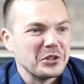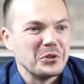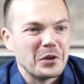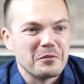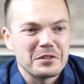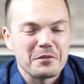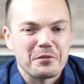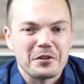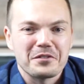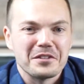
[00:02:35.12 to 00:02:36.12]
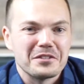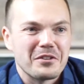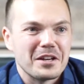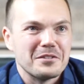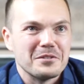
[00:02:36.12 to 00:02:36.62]
a little nervous at first to
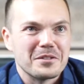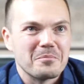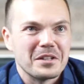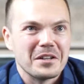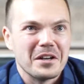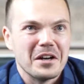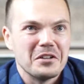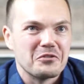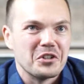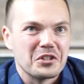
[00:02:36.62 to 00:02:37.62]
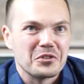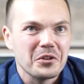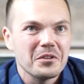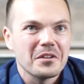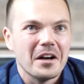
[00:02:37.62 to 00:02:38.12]
try to do something
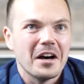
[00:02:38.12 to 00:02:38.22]
untraditional,